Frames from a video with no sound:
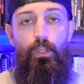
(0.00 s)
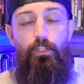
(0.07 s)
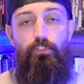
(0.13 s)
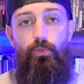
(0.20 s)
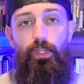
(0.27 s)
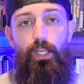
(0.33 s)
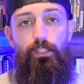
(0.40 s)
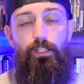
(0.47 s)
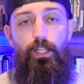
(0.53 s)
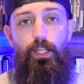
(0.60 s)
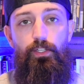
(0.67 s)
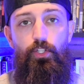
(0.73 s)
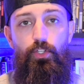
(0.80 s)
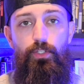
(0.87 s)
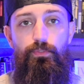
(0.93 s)
So I got a
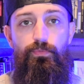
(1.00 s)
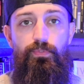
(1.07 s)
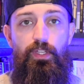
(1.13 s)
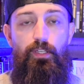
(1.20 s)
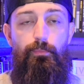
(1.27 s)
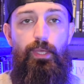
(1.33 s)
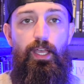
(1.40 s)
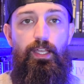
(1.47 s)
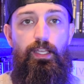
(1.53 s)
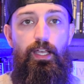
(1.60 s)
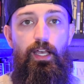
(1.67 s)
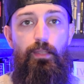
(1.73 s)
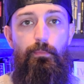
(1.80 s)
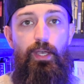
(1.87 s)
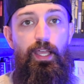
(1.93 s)
lot of good feedback
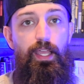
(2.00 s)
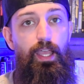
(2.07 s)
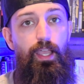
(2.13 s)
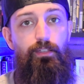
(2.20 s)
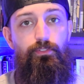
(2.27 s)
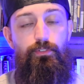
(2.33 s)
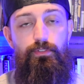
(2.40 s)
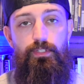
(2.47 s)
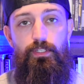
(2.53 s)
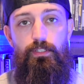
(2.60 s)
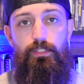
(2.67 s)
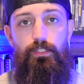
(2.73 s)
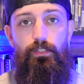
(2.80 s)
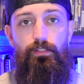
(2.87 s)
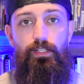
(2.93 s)
on my
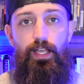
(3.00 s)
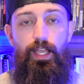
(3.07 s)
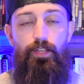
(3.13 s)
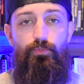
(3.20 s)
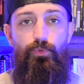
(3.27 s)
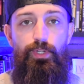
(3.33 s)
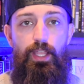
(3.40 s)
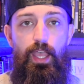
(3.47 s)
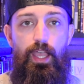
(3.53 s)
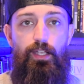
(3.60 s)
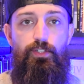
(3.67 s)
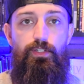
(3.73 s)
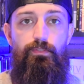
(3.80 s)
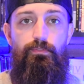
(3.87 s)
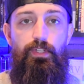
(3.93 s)
Exorcist live
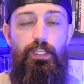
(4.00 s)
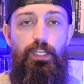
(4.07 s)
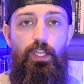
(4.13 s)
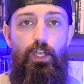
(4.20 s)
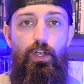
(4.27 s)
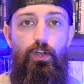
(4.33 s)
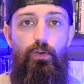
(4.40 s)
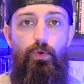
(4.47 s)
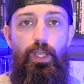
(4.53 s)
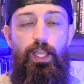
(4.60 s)
reaction video,